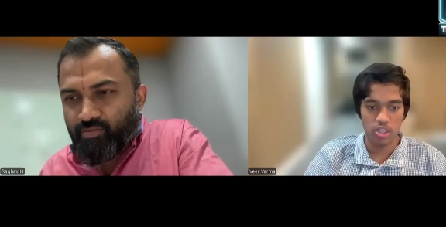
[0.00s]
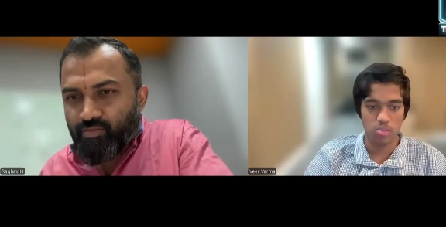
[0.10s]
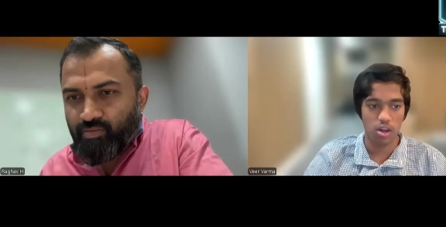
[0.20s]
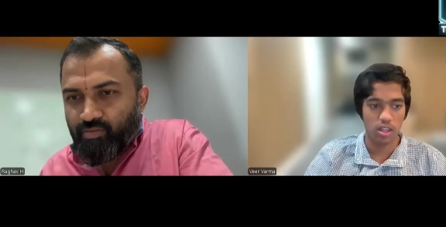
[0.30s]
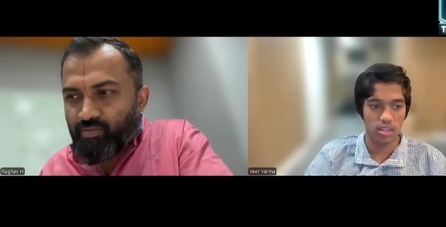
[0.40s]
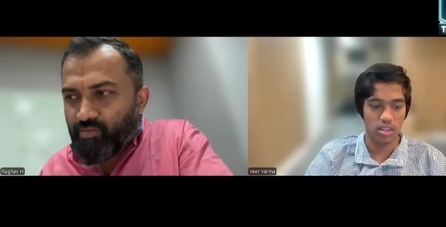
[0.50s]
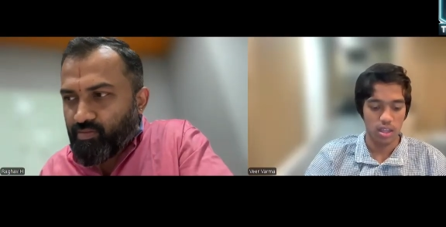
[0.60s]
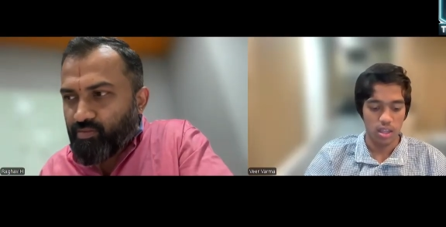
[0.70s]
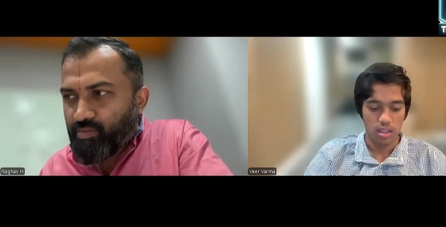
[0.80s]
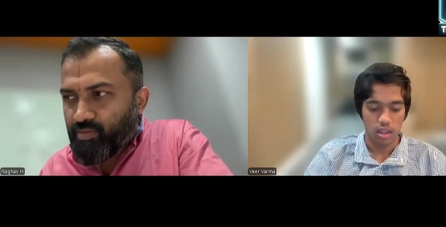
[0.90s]
Speaker 1: It's about like
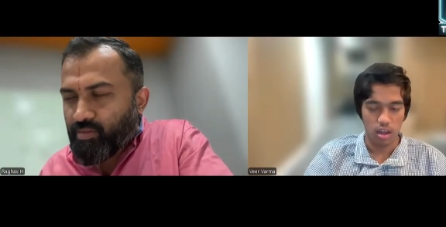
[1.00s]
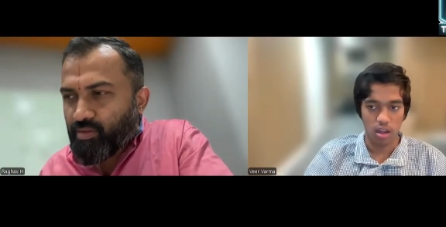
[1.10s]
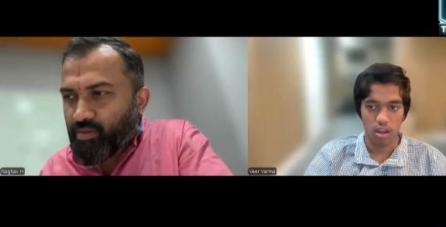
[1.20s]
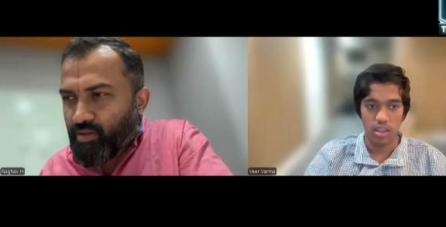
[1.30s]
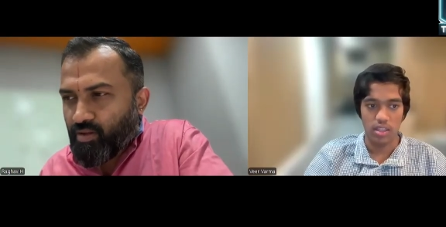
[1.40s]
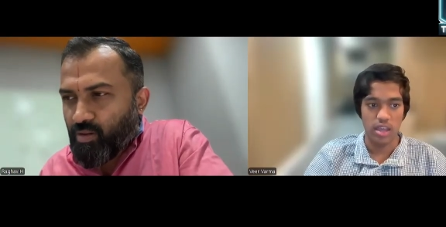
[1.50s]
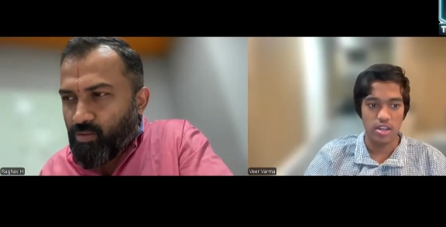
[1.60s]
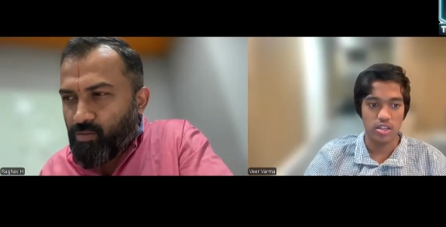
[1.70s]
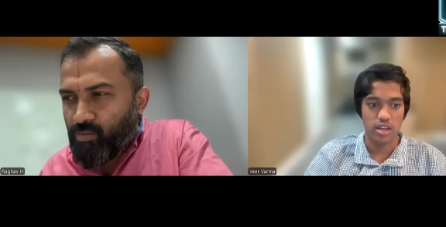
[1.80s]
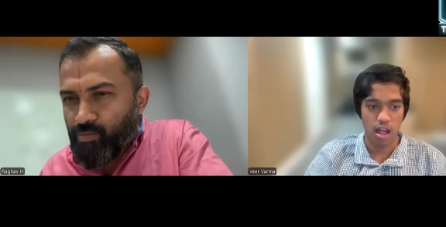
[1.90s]
uh
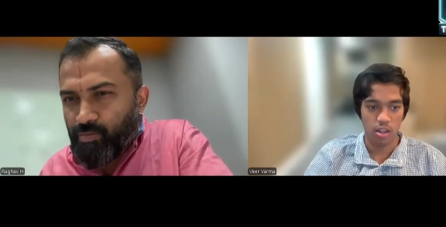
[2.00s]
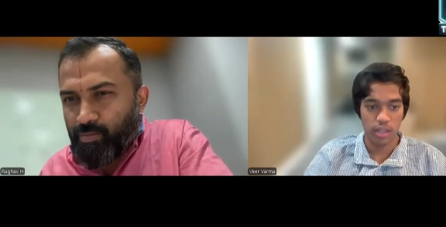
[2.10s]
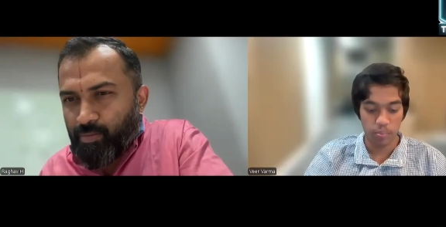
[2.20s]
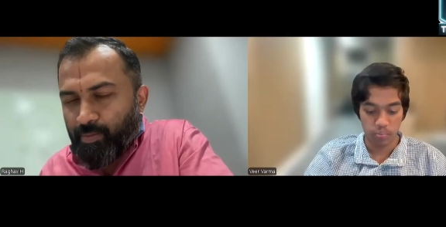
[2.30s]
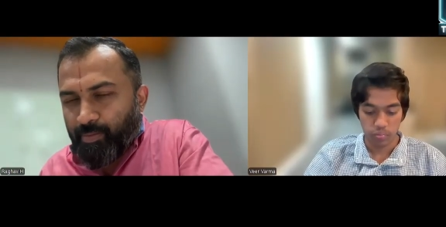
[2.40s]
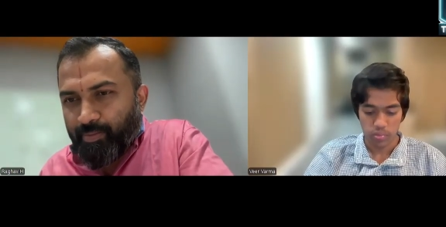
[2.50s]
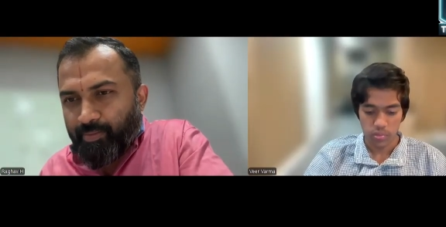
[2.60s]
intentionality.